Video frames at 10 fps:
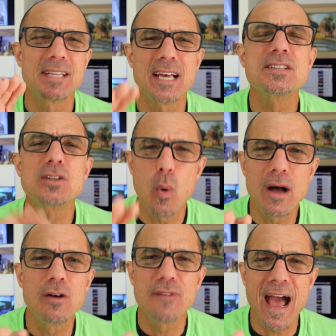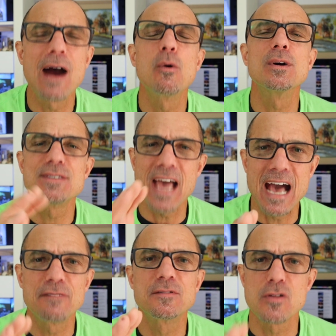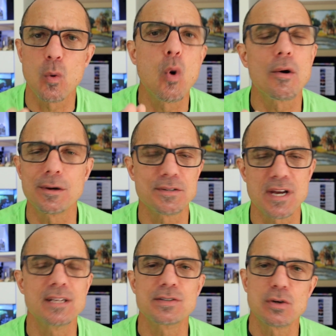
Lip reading: test 12 hours after the water change.